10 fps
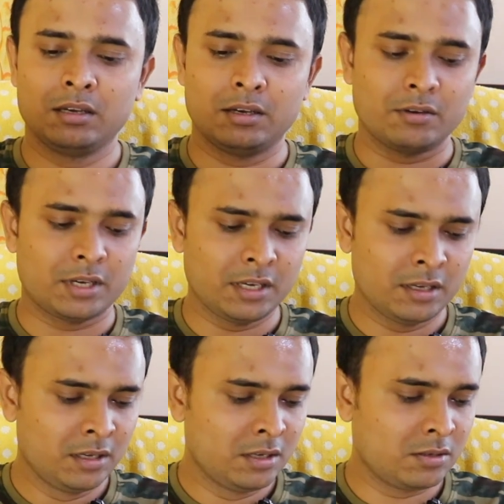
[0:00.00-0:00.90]
Okay.
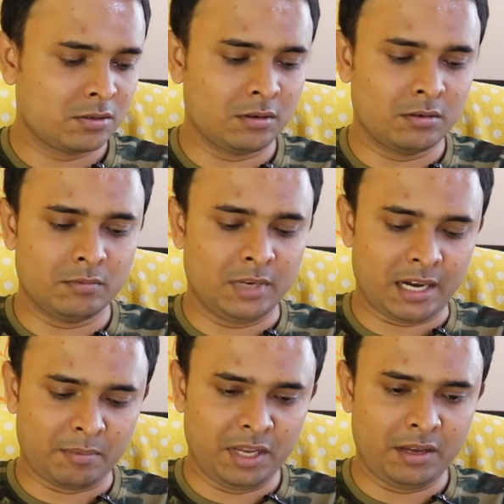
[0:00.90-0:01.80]
So
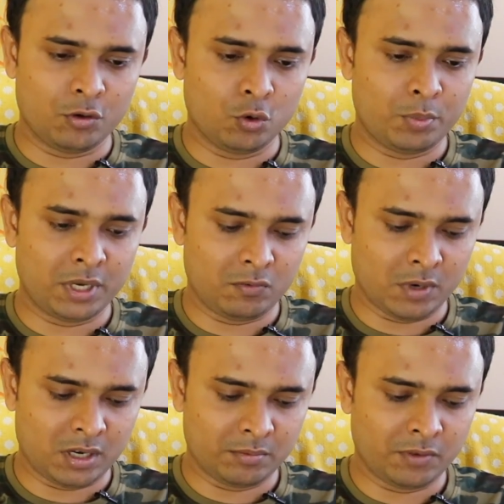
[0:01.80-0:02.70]
let me open
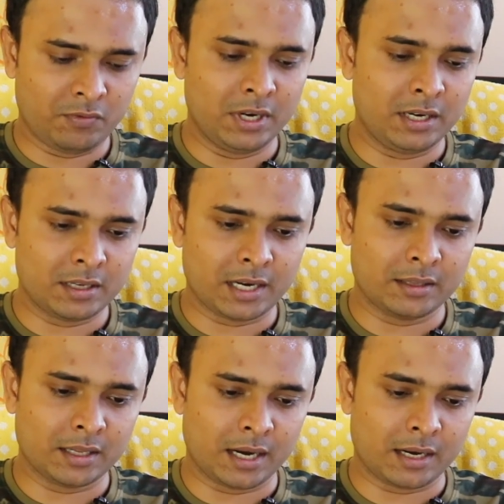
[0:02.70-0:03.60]
one of the filter
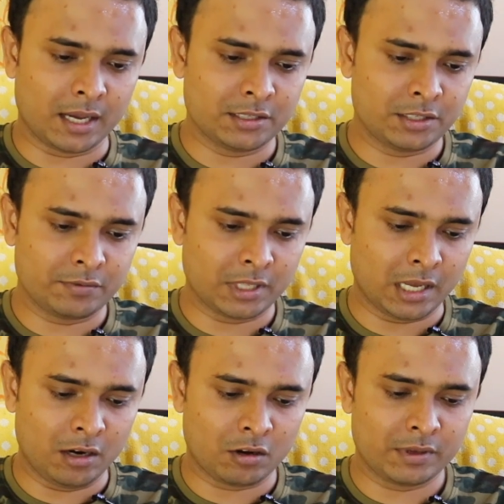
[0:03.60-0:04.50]
and then attach it
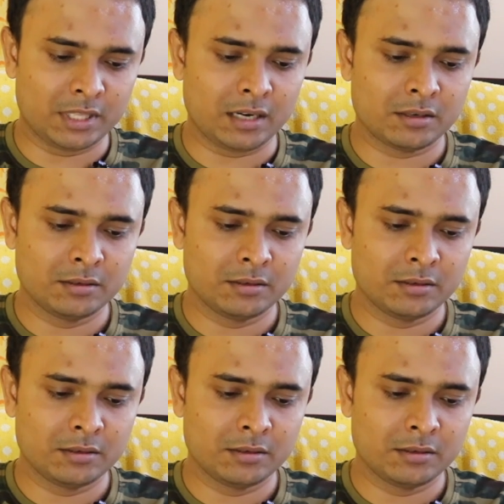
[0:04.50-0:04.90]
along with that.